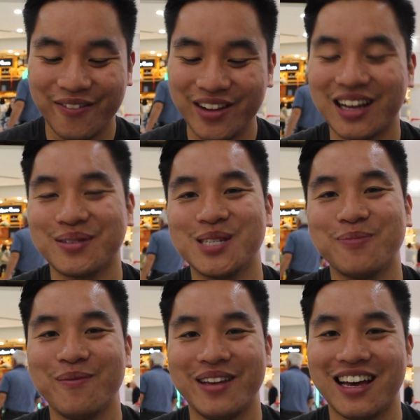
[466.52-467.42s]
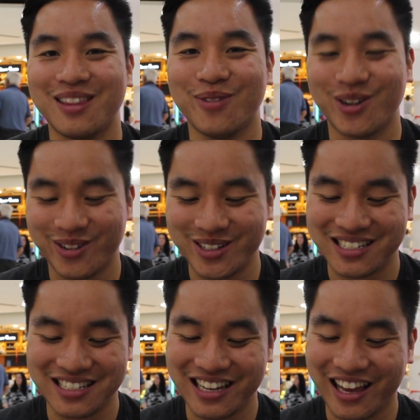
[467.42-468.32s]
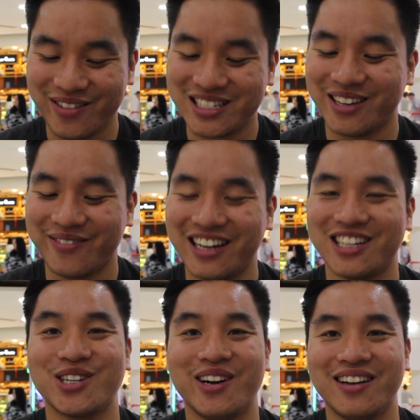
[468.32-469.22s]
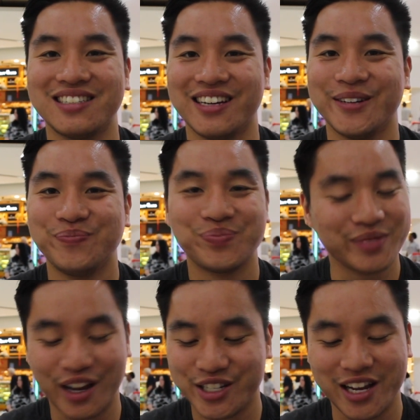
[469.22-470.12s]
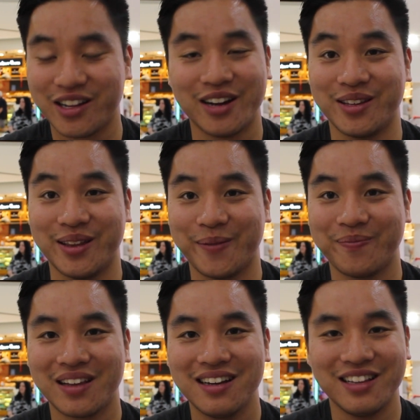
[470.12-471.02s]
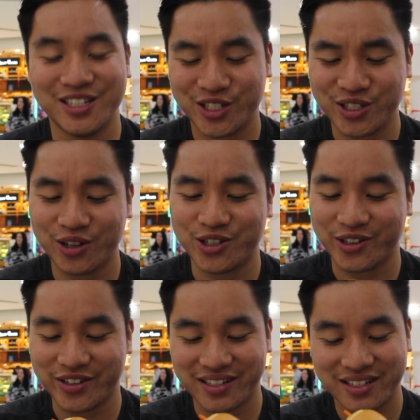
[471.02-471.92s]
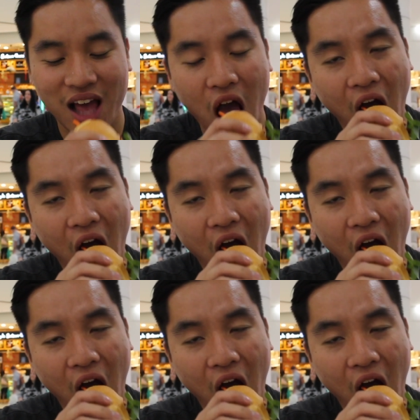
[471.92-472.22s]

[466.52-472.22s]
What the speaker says: feel like I'm just pumping out the pork rolls because they gave us so many to try out, so shout out to them. So generous.